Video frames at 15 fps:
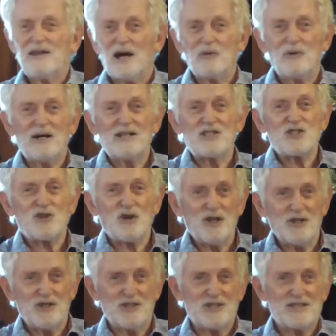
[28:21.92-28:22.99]
They were
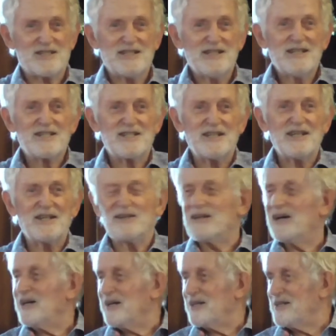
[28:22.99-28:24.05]
astrologers seeing
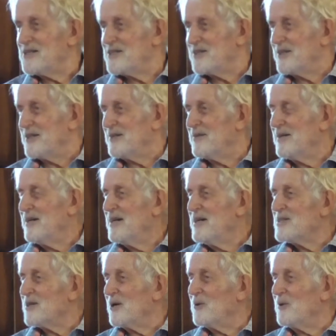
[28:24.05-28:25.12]
guidance in it.
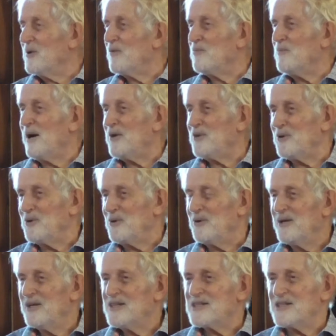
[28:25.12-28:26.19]
So if Matthew
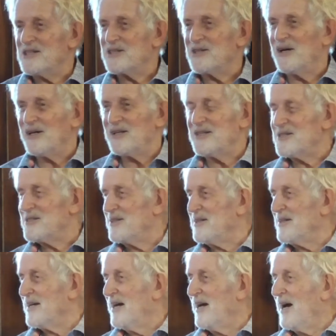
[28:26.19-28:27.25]
sees guidance in
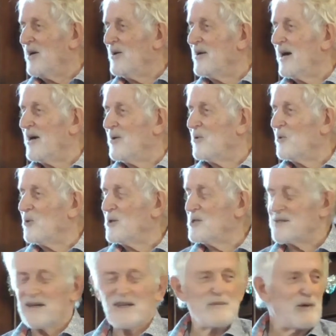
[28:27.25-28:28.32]
it, and all
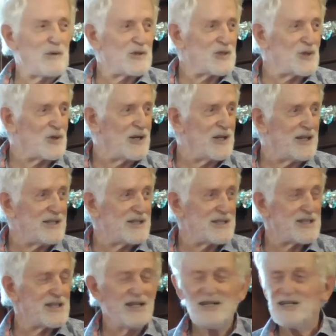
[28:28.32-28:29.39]
those other people saw
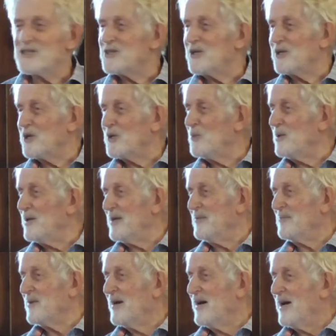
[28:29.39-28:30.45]
guidance, so can
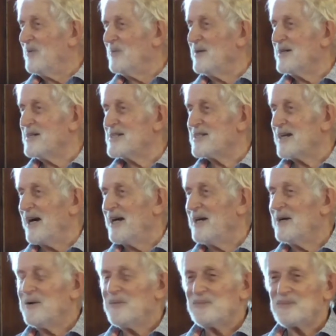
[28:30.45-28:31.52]
we. And we can
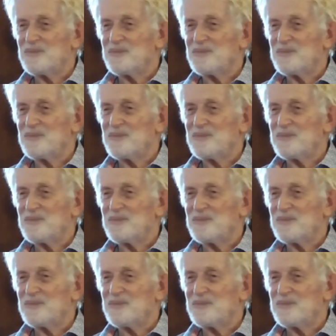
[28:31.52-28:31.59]
say